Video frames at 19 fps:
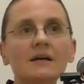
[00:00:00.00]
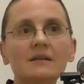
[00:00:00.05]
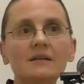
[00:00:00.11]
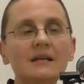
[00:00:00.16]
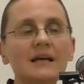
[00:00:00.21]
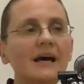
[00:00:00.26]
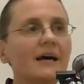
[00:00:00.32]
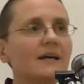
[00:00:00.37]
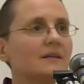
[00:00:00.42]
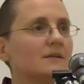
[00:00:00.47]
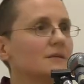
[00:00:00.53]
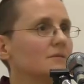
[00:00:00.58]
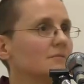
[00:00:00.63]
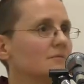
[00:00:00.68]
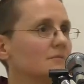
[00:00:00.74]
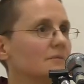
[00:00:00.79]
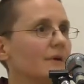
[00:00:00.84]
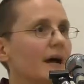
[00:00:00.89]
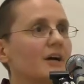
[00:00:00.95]
that
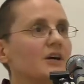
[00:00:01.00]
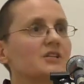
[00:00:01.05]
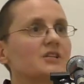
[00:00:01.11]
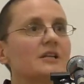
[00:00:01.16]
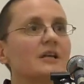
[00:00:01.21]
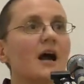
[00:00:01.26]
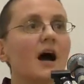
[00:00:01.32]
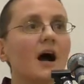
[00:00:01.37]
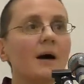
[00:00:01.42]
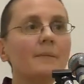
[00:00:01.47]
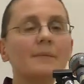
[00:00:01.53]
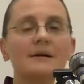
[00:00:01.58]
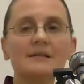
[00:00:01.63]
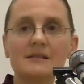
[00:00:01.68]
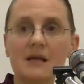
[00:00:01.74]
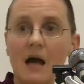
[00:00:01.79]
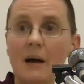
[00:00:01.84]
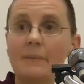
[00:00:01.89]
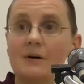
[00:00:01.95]
actually
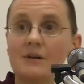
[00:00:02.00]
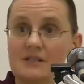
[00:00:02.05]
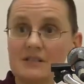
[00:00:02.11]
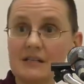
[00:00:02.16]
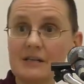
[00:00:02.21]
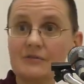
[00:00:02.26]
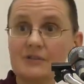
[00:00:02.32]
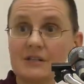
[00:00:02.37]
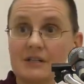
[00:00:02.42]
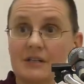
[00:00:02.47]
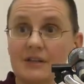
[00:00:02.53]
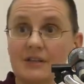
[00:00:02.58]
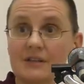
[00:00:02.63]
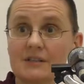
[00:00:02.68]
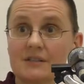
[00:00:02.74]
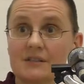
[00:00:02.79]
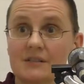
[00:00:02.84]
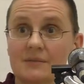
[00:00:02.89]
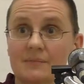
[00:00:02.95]
harm ourselves and
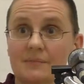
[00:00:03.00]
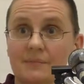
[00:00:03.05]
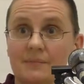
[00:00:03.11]
others.